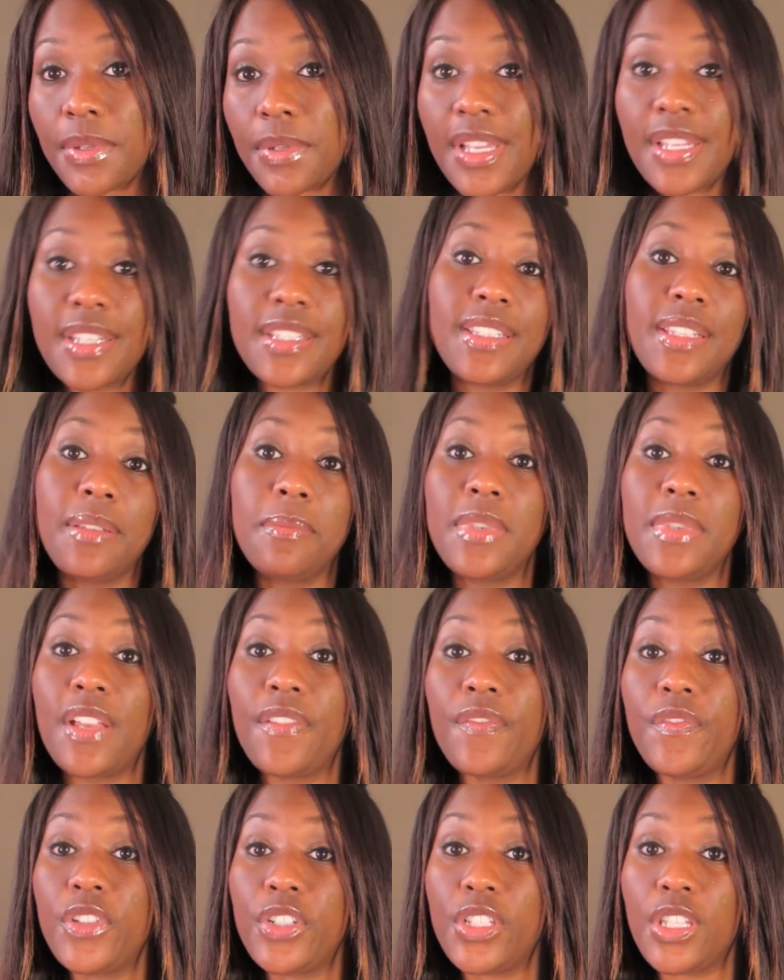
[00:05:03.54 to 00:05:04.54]
we gotta slim
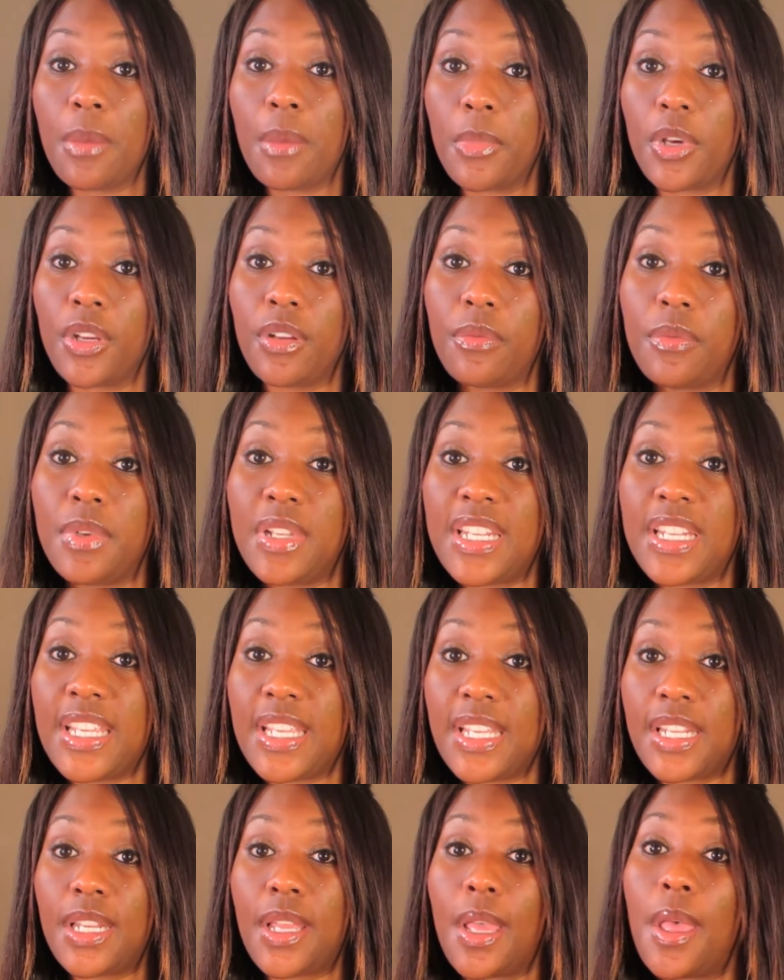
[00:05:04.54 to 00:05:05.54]
down for summer. We
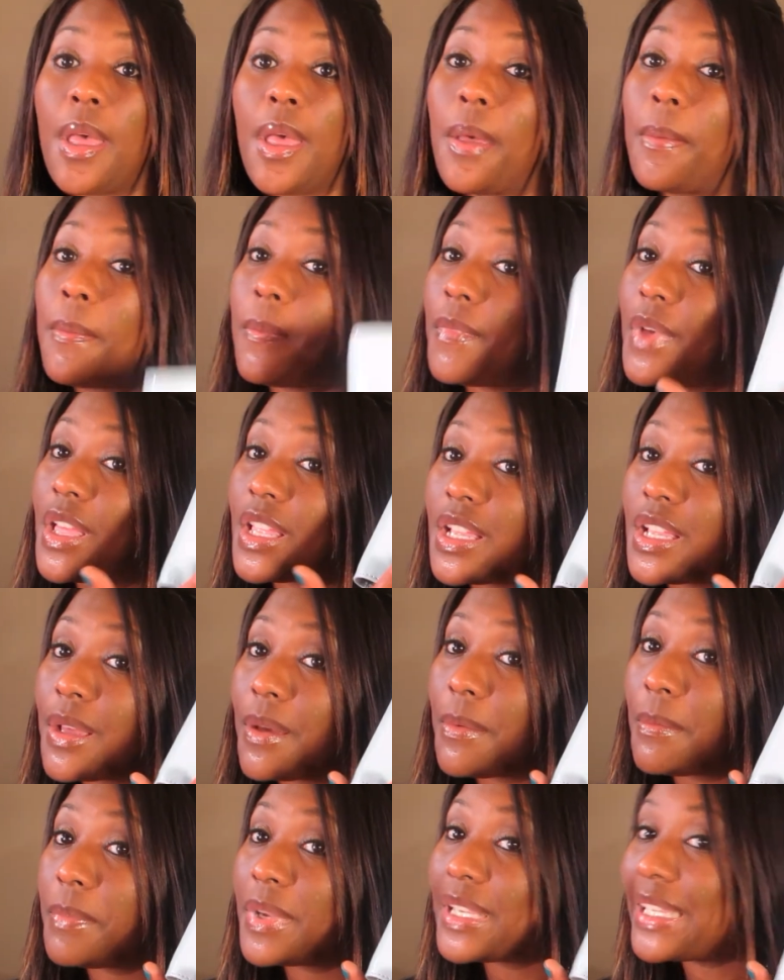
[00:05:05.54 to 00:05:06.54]
need
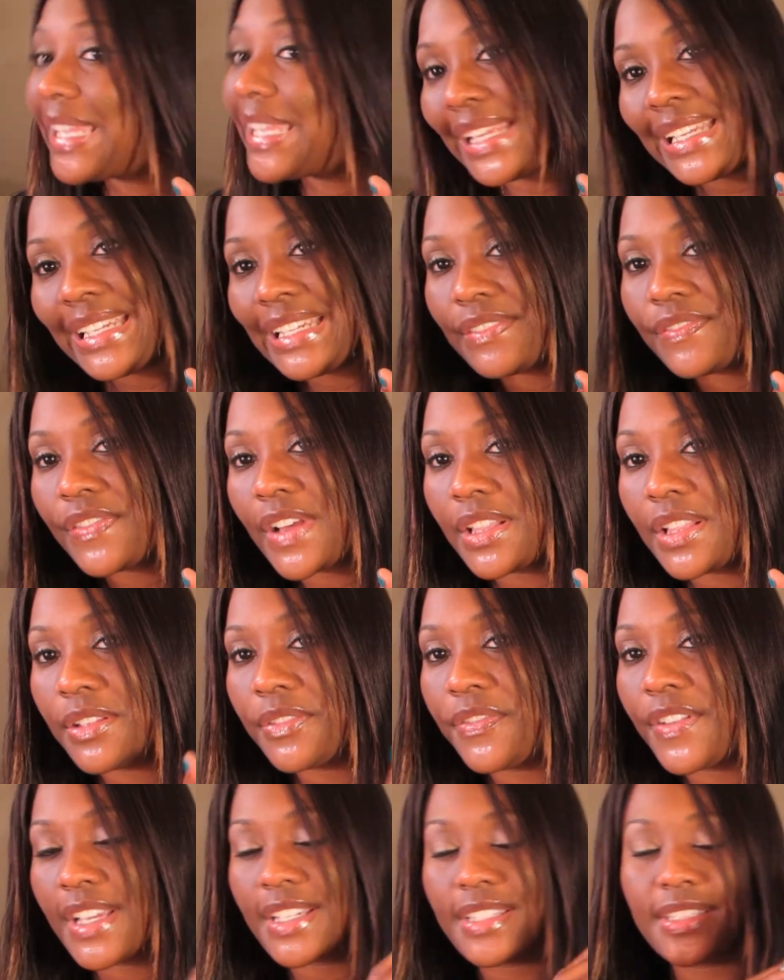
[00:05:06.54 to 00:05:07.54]
bikini
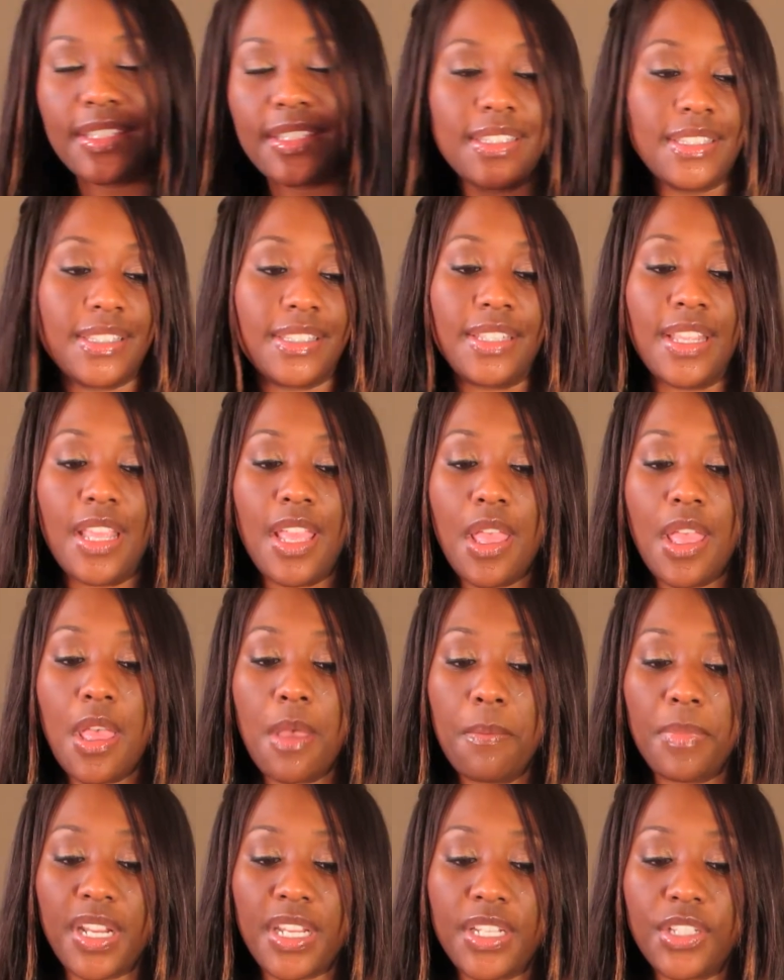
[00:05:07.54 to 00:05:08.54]
Filofaxes.
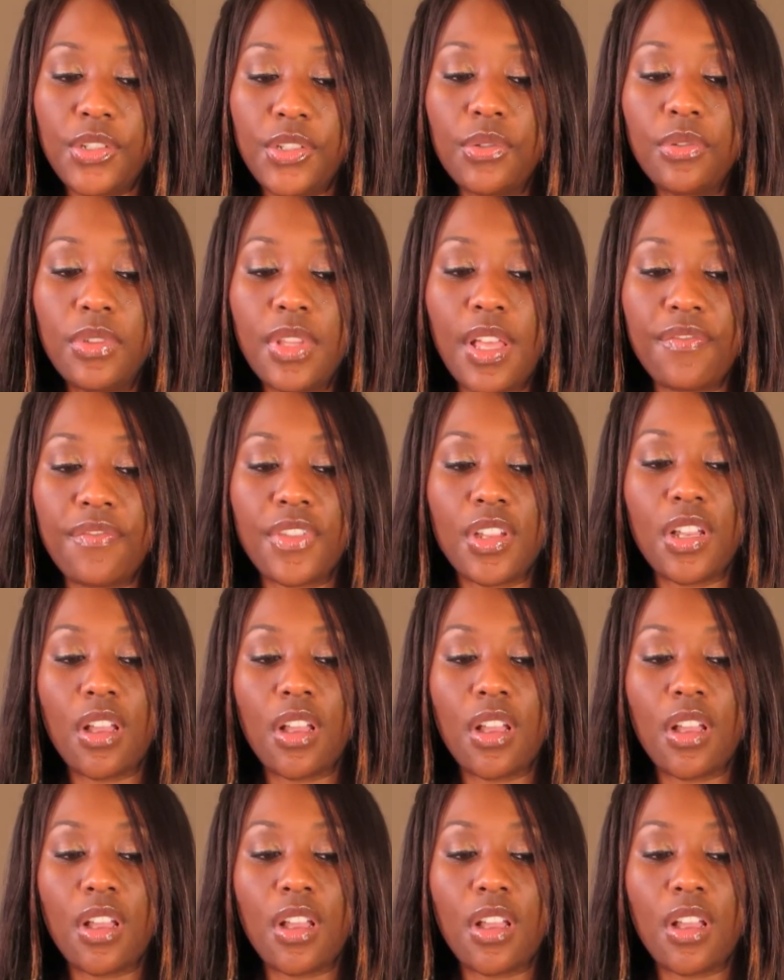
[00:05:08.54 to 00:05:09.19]
But I do love the